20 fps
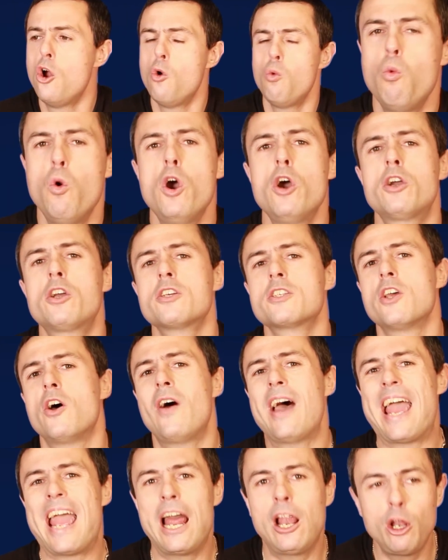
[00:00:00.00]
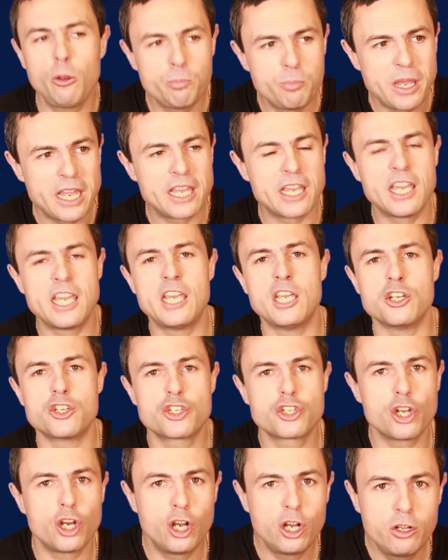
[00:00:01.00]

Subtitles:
workers are helping each